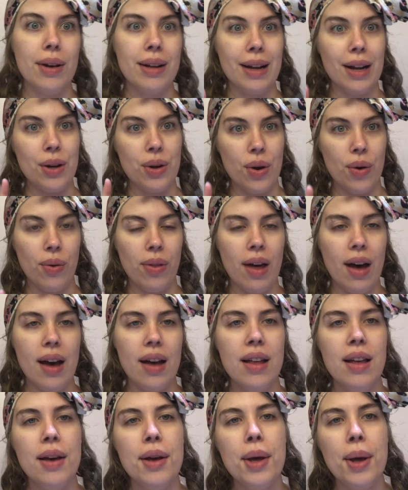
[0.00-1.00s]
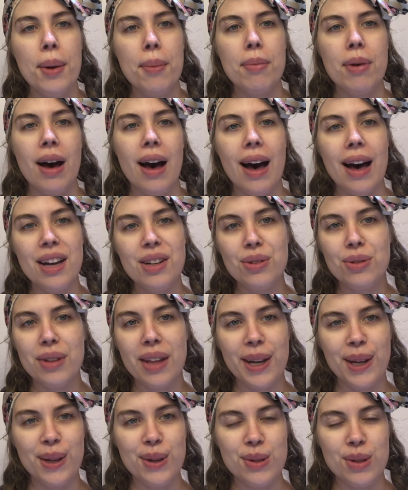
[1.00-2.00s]
and I know that, but I don't
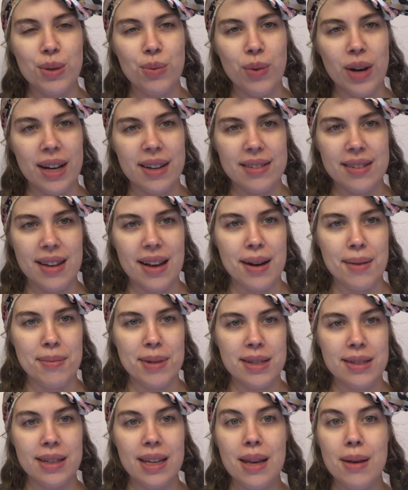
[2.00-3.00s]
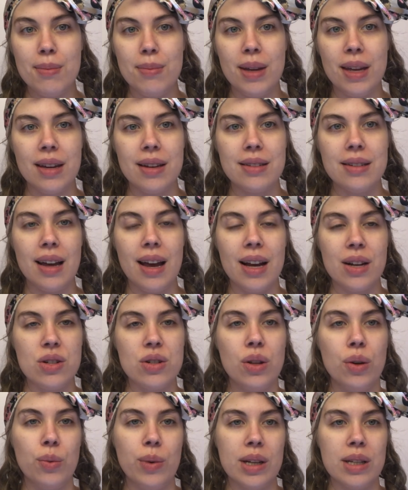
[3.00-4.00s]
like using wax on my skin because it
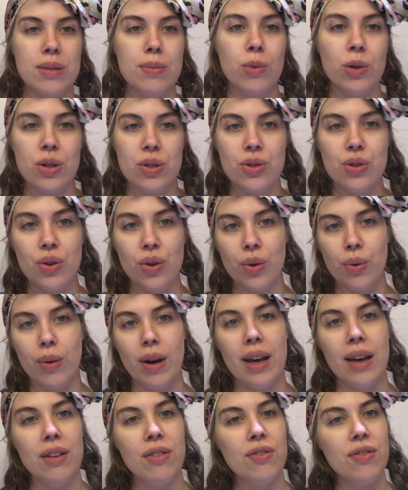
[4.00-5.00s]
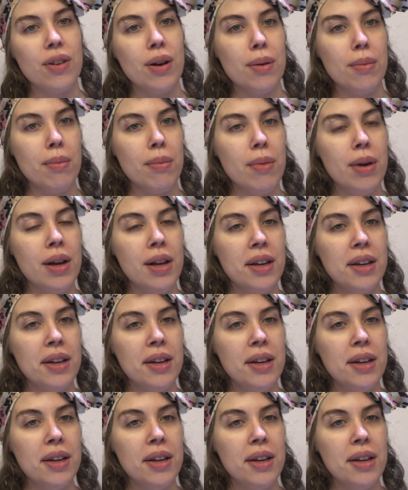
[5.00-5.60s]
actually wicks moisture away from